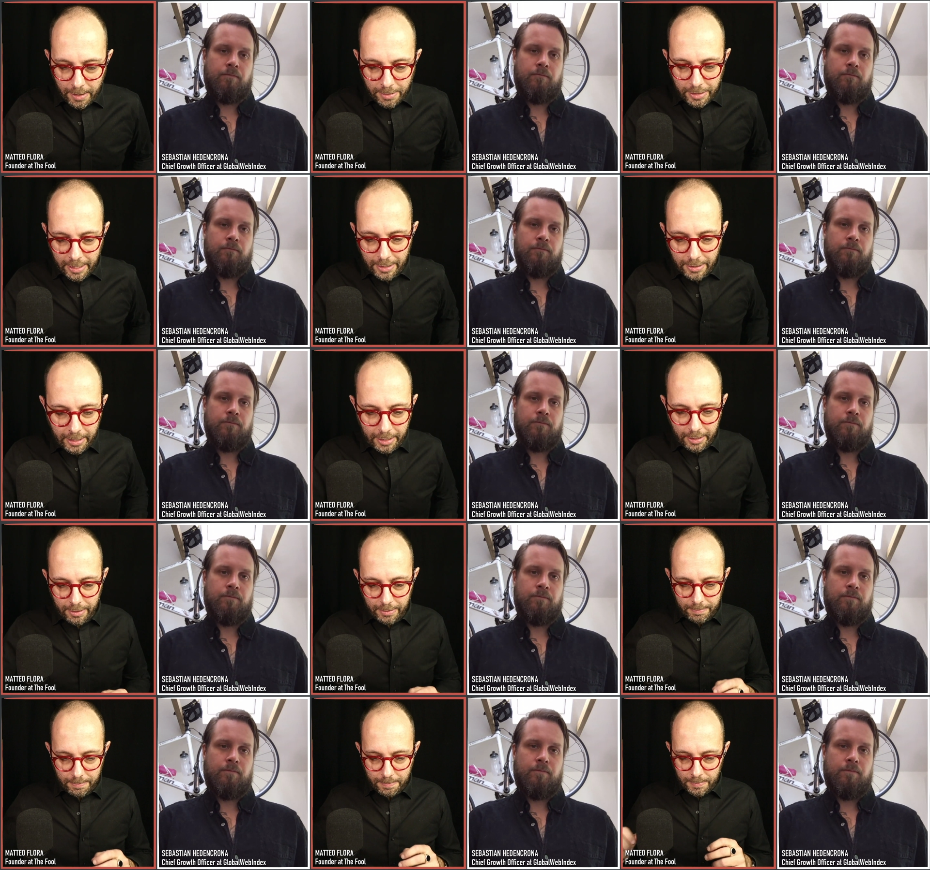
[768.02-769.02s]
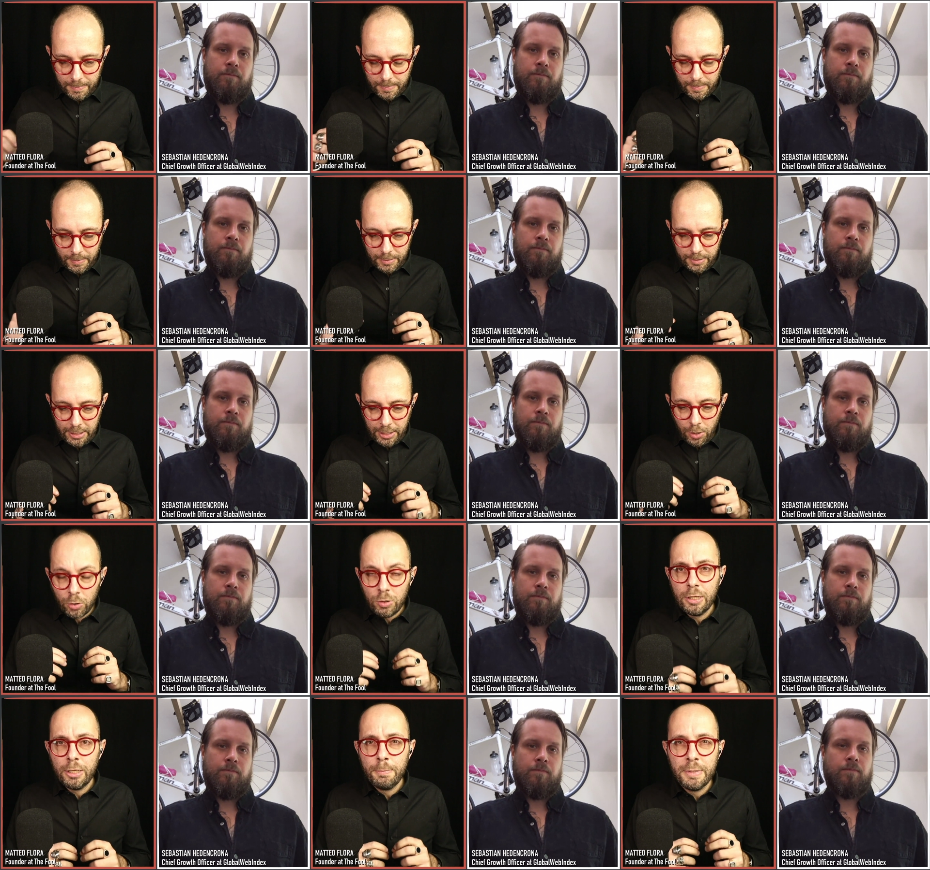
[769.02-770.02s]
Speaker 1: the
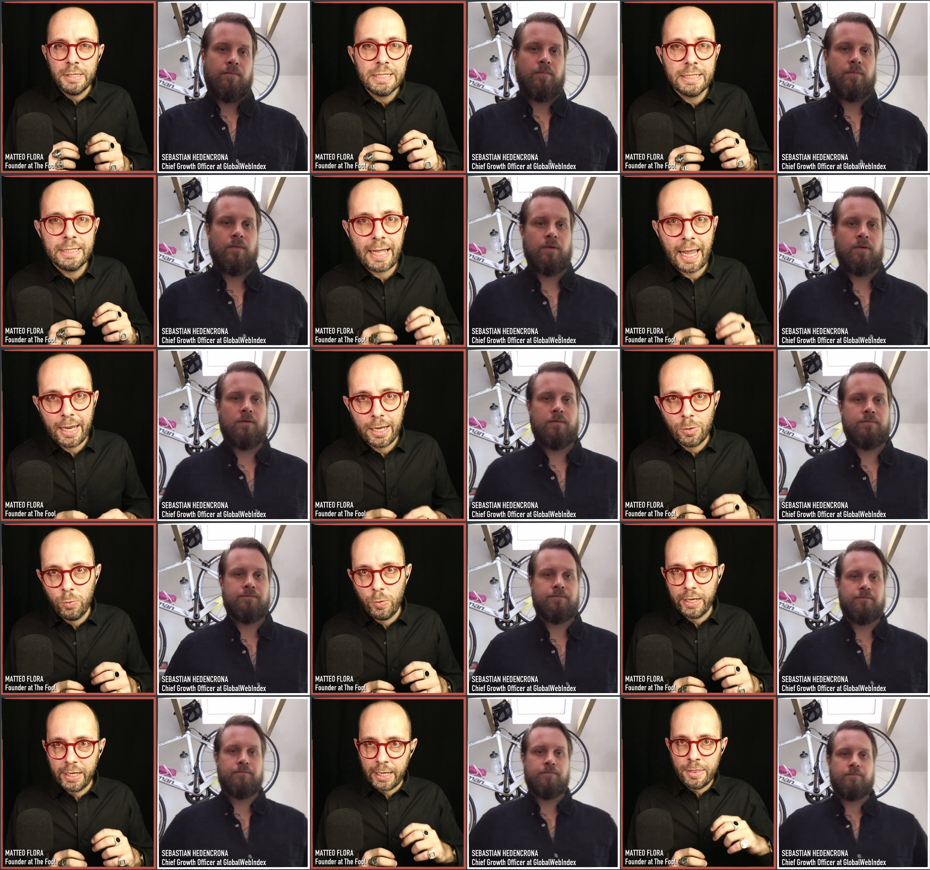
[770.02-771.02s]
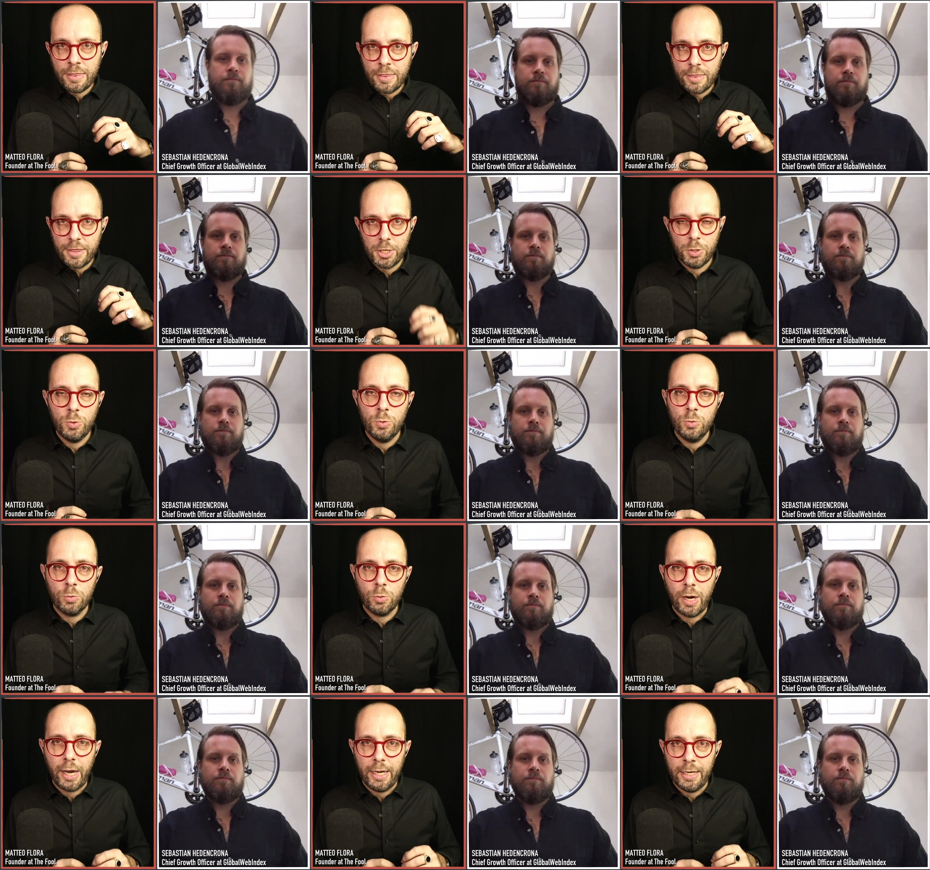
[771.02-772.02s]
only mistake we can do
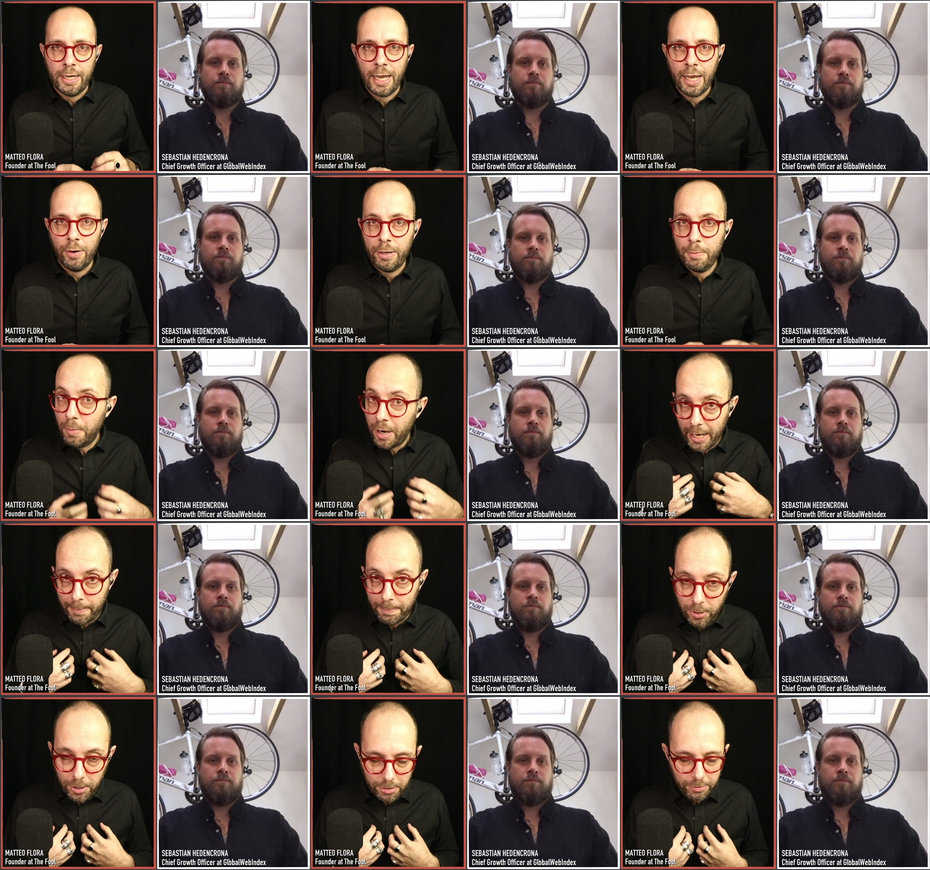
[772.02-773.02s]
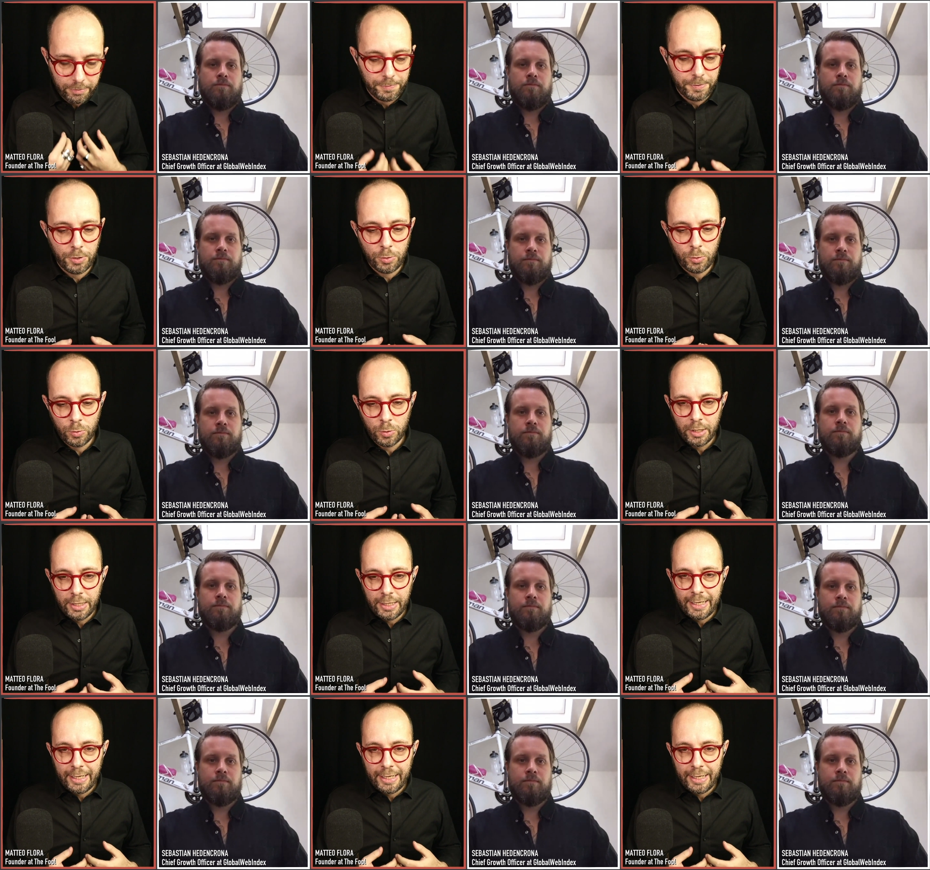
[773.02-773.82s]
right now, in my point of view,